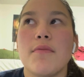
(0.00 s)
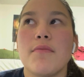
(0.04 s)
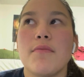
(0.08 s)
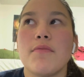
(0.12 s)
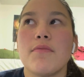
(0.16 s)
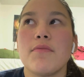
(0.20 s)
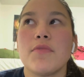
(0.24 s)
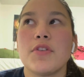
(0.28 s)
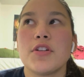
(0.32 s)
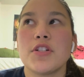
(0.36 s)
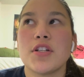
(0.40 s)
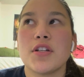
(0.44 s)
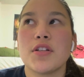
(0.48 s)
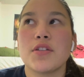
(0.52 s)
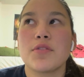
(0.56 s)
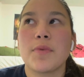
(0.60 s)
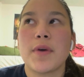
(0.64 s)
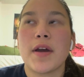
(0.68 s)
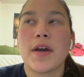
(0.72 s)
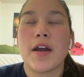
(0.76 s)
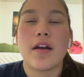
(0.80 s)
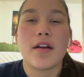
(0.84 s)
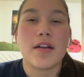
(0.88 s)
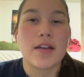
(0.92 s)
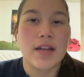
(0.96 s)
which is
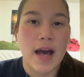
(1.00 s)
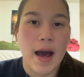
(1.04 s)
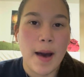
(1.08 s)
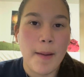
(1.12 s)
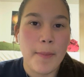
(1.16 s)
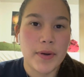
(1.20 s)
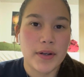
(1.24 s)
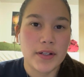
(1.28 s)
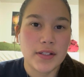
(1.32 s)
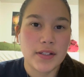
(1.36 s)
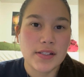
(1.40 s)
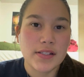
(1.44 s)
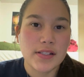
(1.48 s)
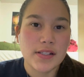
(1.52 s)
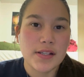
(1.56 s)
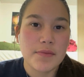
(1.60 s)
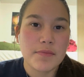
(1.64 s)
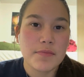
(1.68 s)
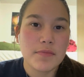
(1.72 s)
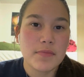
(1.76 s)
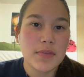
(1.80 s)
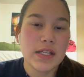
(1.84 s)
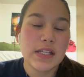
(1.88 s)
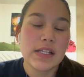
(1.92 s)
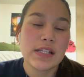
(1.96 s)
where
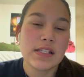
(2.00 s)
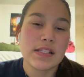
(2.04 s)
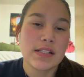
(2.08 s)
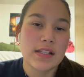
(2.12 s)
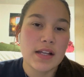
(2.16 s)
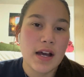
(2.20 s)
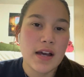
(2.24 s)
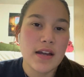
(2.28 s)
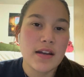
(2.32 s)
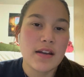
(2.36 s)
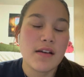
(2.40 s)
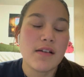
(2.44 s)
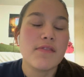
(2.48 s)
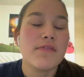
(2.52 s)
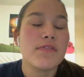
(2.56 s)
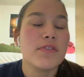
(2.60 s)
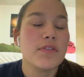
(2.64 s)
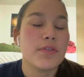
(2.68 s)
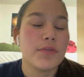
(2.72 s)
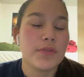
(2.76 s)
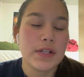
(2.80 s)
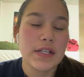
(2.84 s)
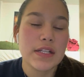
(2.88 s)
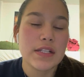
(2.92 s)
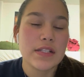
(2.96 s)
capitalism is kind of
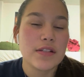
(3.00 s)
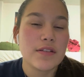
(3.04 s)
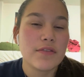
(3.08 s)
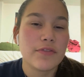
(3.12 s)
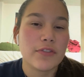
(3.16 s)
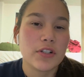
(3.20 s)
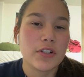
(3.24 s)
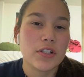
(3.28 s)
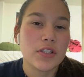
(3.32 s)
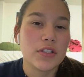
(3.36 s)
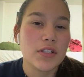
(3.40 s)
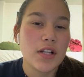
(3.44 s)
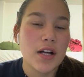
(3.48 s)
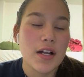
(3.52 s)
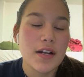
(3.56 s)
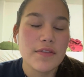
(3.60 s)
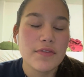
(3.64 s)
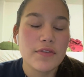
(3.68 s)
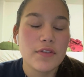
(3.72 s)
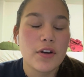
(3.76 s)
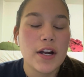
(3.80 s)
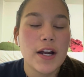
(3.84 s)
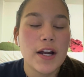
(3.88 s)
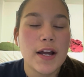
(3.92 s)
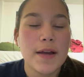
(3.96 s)
the reason for a lot of
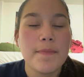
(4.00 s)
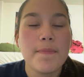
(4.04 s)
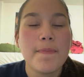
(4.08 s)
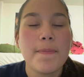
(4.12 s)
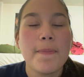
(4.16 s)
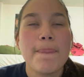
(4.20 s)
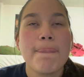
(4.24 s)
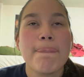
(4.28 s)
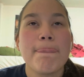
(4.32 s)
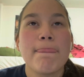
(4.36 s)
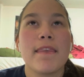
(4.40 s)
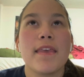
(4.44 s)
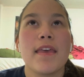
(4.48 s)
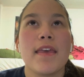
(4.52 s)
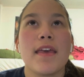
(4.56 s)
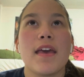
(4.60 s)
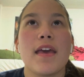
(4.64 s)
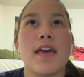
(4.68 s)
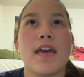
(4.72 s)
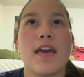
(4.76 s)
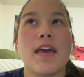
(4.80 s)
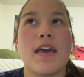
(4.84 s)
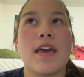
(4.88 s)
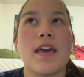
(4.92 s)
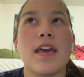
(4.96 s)
crime.
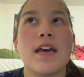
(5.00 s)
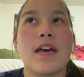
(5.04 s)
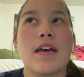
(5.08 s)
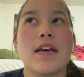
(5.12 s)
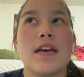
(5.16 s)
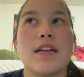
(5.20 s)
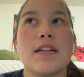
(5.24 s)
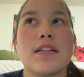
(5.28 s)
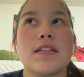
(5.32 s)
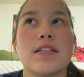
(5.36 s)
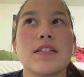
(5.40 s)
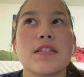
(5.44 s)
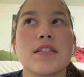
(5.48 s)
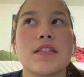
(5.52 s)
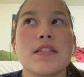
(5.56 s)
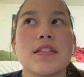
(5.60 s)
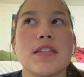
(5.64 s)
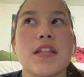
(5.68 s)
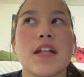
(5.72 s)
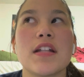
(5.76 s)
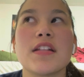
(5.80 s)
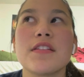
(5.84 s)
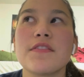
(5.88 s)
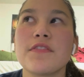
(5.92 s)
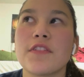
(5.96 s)
And
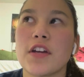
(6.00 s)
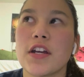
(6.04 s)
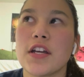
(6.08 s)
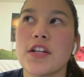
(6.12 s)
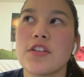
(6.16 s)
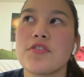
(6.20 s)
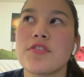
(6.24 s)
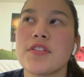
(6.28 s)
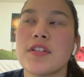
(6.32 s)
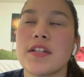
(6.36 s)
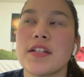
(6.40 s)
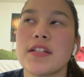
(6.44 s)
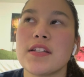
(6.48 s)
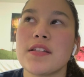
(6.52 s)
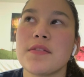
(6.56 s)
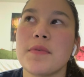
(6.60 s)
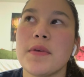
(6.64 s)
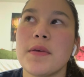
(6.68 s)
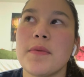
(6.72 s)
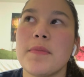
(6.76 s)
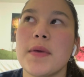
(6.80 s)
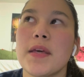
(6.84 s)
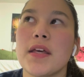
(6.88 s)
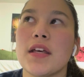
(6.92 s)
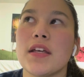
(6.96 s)
that's very interesting to
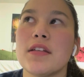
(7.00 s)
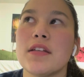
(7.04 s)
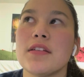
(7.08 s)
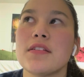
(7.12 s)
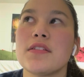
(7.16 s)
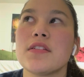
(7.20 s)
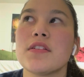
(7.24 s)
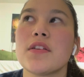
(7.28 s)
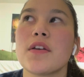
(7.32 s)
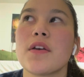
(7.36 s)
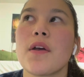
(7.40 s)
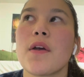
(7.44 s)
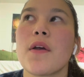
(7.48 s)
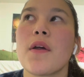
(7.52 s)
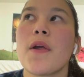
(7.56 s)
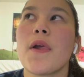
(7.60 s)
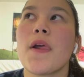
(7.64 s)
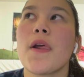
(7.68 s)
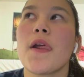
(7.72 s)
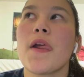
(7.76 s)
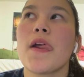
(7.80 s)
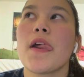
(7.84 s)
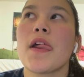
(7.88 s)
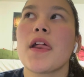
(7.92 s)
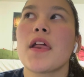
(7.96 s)
me because,
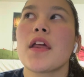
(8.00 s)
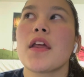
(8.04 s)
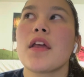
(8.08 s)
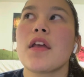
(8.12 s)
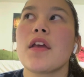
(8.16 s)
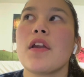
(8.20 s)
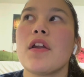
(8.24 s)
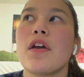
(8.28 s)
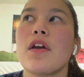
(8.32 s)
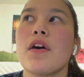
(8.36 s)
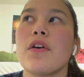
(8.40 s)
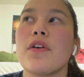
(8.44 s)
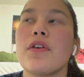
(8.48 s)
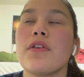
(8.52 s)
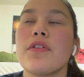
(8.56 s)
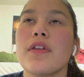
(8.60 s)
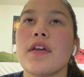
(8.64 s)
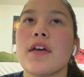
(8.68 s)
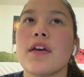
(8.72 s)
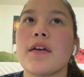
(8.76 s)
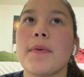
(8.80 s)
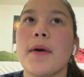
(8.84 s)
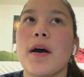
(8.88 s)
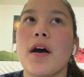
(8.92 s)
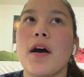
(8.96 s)
you
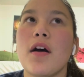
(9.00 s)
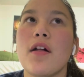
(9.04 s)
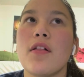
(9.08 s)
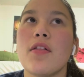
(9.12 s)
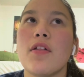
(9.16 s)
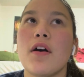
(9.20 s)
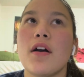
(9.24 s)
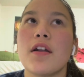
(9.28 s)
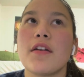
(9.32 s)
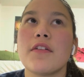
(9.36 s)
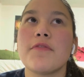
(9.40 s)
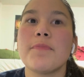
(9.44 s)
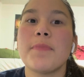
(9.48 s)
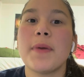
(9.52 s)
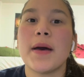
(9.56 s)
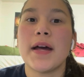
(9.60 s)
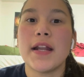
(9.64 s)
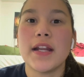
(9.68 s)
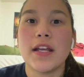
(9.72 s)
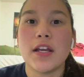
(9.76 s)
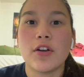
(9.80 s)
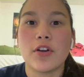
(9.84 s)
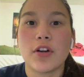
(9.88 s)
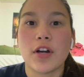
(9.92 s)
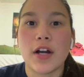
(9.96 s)
think about a lot of
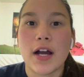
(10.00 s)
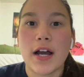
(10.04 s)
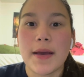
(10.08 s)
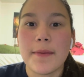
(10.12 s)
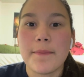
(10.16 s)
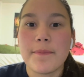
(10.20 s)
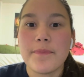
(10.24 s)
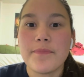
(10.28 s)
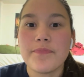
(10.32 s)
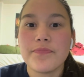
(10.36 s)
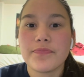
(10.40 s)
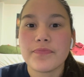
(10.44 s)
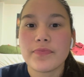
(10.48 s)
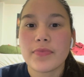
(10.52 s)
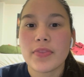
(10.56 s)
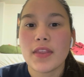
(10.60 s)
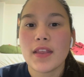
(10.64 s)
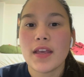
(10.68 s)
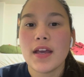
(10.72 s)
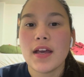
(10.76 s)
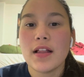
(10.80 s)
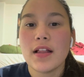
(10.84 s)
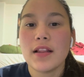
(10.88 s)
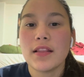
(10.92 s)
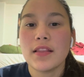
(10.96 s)
petty crime,
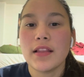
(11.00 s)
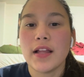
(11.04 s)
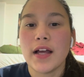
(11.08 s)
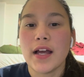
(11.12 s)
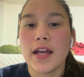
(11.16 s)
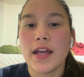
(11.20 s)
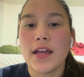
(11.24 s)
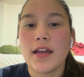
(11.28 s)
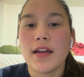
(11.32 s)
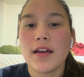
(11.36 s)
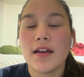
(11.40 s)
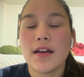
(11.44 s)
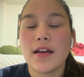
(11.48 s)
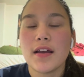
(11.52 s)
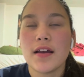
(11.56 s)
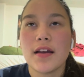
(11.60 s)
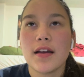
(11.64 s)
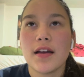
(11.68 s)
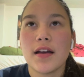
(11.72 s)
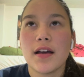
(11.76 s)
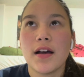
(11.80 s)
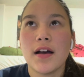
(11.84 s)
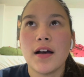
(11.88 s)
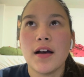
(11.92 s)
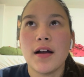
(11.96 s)
like
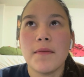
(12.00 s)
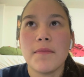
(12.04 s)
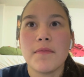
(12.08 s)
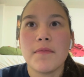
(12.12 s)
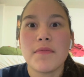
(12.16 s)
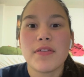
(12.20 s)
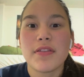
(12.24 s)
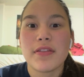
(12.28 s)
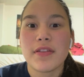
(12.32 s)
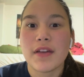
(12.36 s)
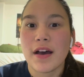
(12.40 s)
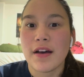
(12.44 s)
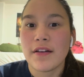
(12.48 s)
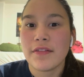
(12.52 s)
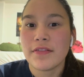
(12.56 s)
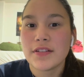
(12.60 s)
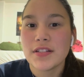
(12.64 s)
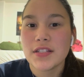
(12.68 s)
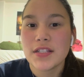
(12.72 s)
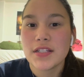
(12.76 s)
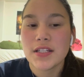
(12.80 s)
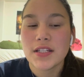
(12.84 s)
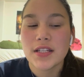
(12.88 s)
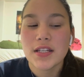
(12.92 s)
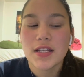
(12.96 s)

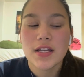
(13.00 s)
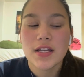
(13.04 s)
theft,